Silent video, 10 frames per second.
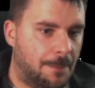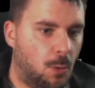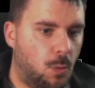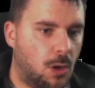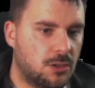put
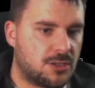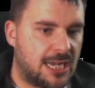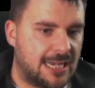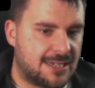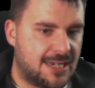Walls
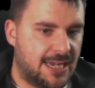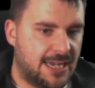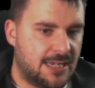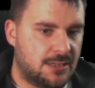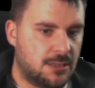
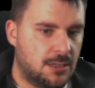Cascade